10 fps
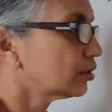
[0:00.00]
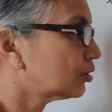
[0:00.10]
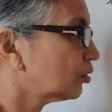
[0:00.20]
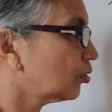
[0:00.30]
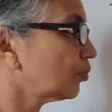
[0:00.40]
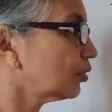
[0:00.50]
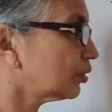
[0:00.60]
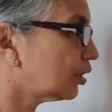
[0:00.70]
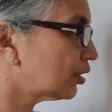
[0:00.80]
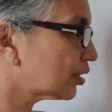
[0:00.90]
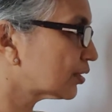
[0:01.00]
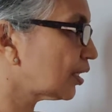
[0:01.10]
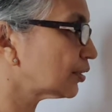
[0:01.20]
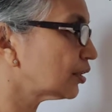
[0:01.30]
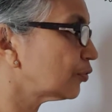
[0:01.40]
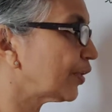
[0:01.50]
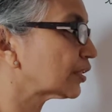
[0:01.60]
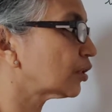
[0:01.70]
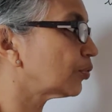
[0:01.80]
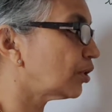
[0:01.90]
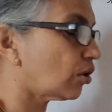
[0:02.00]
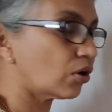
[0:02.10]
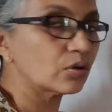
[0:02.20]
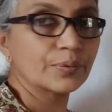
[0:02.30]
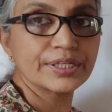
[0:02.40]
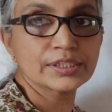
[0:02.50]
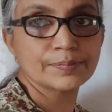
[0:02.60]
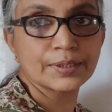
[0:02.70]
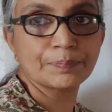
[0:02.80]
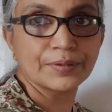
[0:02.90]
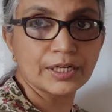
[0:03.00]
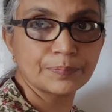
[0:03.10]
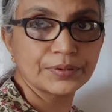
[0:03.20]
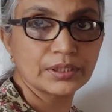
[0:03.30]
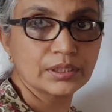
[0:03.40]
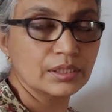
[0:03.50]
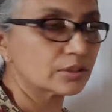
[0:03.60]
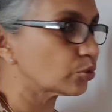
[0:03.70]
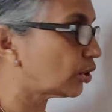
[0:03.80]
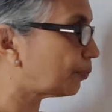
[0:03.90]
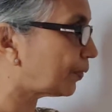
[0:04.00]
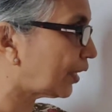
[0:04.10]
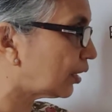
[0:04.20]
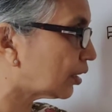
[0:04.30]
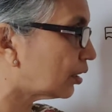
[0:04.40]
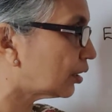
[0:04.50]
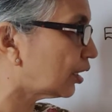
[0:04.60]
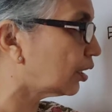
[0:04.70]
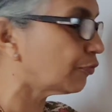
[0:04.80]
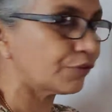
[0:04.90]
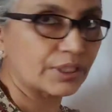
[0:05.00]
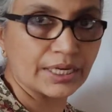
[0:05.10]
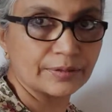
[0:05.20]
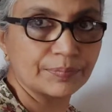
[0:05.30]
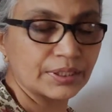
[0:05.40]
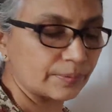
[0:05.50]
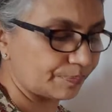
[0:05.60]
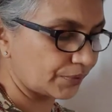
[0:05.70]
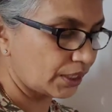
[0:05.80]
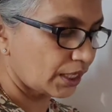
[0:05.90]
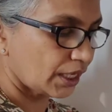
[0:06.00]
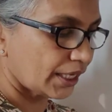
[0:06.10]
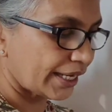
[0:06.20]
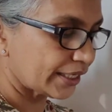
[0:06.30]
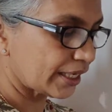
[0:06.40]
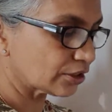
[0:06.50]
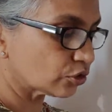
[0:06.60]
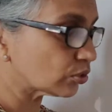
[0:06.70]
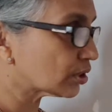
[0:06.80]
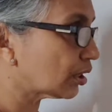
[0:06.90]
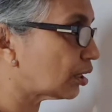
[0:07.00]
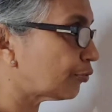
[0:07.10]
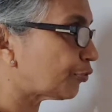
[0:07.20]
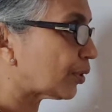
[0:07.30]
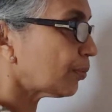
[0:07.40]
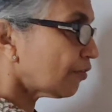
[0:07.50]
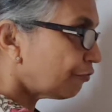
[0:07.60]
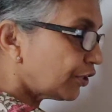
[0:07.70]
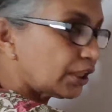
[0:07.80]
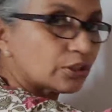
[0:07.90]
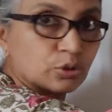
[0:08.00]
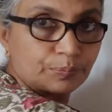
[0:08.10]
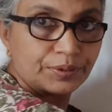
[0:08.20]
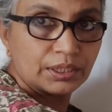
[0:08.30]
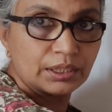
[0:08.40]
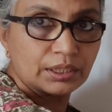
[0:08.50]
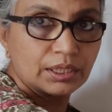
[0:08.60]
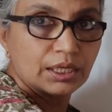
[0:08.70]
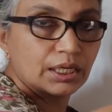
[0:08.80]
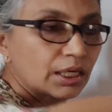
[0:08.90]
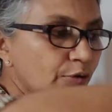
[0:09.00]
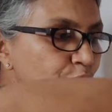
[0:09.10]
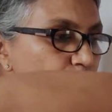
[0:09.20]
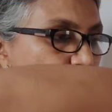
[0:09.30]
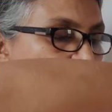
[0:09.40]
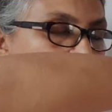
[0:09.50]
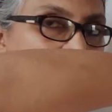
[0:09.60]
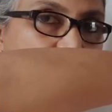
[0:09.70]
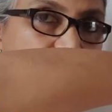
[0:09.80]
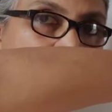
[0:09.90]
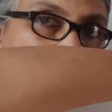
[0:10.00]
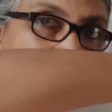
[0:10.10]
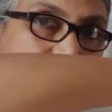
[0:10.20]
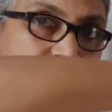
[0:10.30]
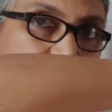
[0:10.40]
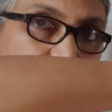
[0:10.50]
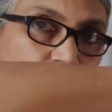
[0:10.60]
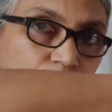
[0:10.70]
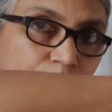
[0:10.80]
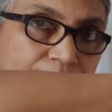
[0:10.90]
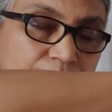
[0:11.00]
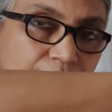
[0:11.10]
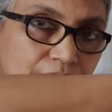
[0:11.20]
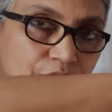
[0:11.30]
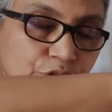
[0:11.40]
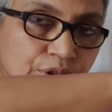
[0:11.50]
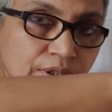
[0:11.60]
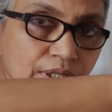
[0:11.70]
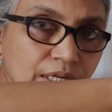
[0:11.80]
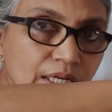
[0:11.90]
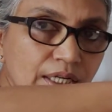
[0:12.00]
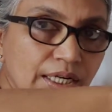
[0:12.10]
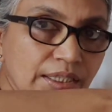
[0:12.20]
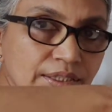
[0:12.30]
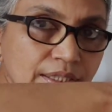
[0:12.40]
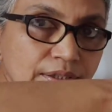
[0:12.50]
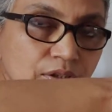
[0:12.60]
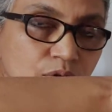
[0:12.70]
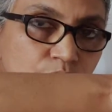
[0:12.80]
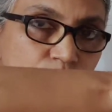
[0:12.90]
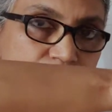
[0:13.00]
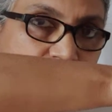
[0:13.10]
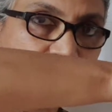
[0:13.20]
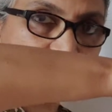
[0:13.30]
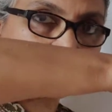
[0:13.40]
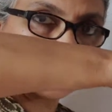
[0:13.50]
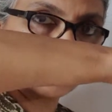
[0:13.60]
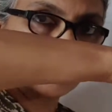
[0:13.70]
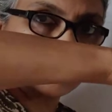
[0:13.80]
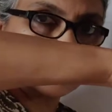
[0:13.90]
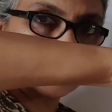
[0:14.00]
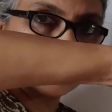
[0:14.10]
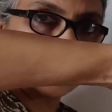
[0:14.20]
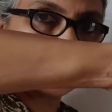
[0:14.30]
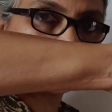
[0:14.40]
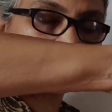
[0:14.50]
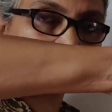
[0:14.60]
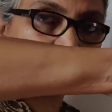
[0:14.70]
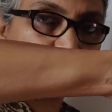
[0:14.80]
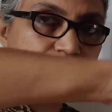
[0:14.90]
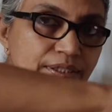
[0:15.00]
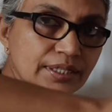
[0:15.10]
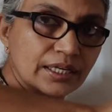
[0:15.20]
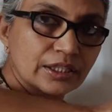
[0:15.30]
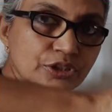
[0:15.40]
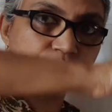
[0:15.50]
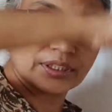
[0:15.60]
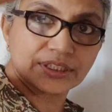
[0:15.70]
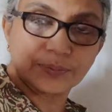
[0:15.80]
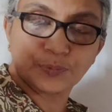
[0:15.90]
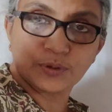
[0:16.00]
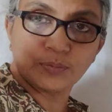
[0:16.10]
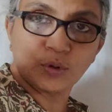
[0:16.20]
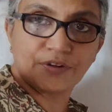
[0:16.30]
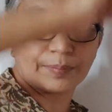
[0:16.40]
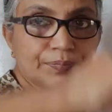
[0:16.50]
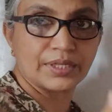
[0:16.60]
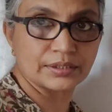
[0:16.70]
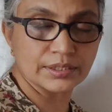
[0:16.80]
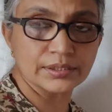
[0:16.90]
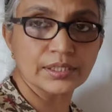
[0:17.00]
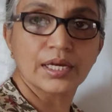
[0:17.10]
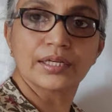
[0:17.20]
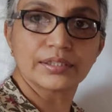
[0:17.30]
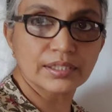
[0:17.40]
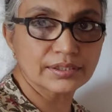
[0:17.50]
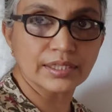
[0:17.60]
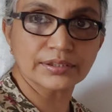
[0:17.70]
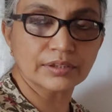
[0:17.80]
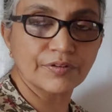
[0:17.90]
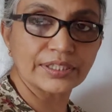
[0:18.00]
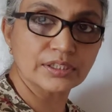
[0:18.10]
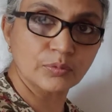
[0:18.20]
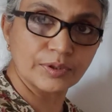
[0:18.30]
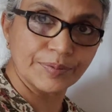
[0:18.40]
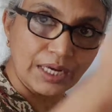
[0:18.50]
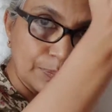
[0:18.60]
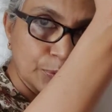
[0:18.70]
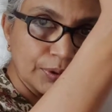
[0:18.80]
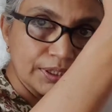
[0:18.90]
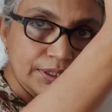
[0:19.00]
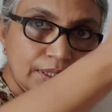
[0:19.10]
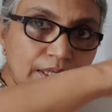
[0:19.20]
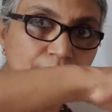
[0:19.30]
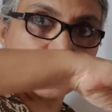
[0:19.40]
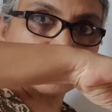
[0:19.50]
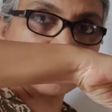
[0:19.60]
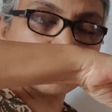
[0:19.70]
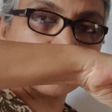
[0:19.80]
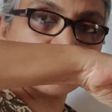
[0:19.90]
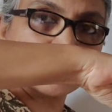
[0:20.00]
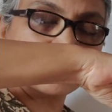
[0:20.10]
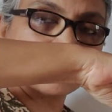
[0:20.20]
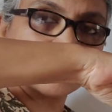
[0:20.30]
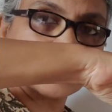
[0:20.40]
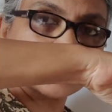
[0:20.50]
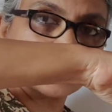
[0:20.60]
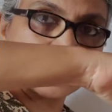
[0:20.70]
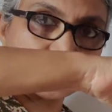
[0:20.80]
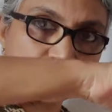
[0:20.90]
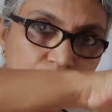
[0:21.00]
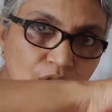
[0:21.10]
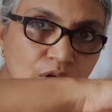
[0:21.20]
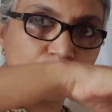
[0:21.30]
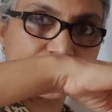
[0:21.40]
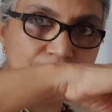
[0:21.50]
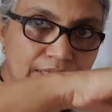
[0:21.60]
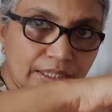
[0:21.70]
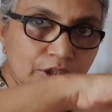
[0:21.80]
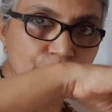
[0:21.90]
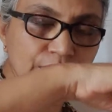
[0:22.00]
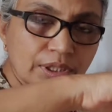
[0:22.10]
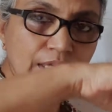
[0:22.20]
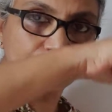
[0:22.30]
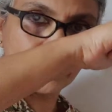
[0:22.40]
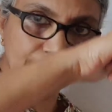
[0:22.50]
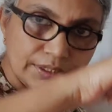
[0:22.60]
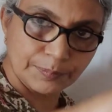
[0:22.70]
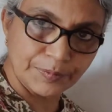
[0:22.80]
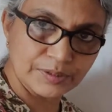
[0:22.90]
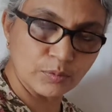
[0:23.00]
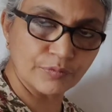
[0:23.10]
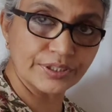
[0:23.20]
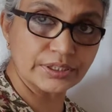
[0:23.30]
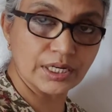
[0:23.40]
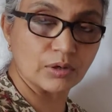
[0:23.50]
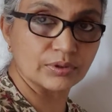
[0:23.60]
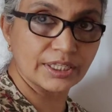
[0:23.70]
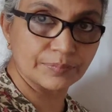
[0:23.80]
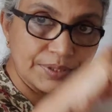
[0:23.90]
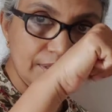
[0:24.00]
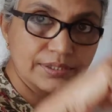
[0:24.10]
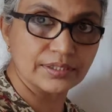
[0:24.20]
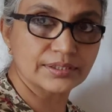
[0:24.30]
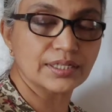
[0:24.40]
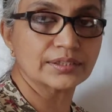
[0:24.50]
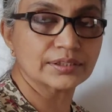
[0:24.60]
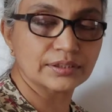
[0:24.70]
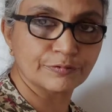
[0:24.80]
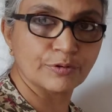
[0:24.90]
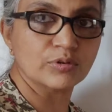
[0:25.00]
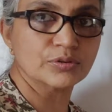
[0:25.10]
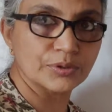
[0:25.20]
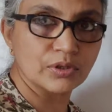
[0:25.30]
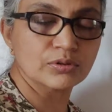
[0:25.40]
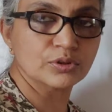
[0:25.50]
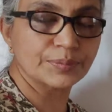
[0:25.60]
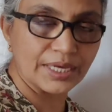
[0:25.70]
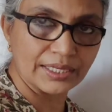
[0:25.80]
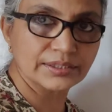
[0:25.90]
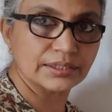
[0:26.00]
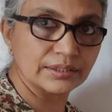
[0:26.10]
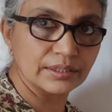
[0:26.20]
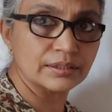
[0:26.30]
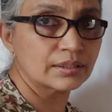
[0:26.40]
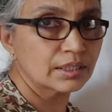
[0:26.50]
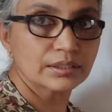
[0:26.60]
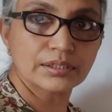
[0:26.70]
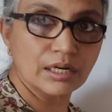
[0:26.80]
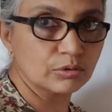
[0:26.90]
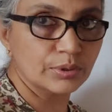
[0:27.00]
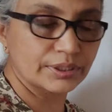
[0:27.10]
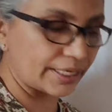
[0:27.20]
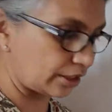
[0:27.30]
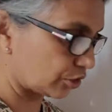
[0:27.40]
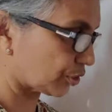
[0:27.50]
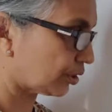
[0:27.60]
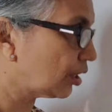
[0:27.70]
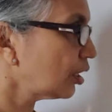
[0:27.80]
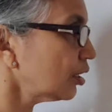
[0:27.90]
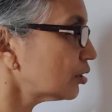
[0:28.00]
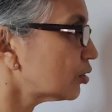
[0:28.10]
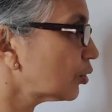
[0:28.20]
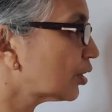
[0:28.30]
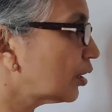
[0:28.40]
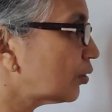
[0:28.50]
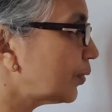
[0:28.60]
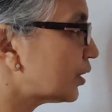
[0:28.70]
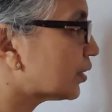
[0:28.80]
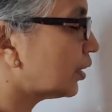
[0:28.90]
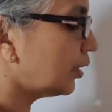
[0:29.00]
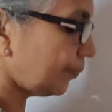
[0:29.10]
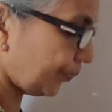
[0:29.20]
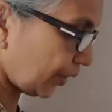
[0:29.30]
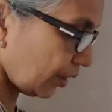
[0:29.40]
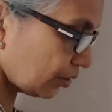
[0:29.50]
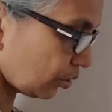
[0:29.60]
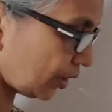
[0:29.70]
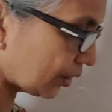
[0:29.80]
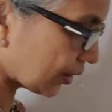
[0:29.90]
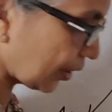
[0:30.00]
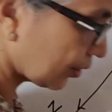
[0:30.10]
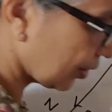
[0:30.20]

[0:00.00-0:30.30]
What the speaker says: So the resultant vector will always be perpendicular to the plane containing V and B. And as you turn from V to B, if you are turning in the anti-clockwise direction, right hand screw rule says if you turn in the anti-clockwise direction, the tip will move up. That is, the resultant vector will be upwards. If you are moving from V to B in the clockwise direction, then the tip is moving down. That means the resultant force will also be acting in the downward direction. So here we see, so it's